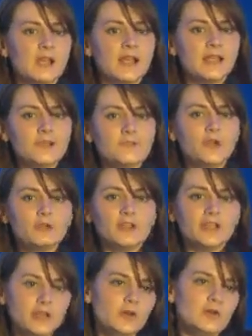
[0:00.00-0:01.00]
If you're a
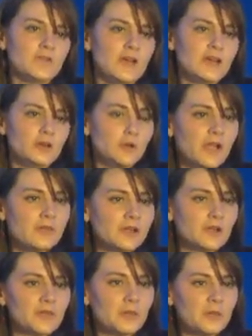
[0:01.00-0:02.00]
user and you're
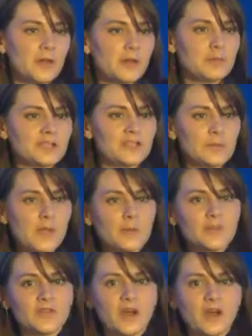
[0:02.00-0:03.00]
going onto a publisher's
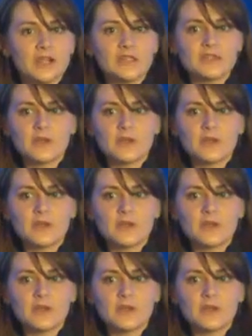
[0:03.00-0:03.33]
website,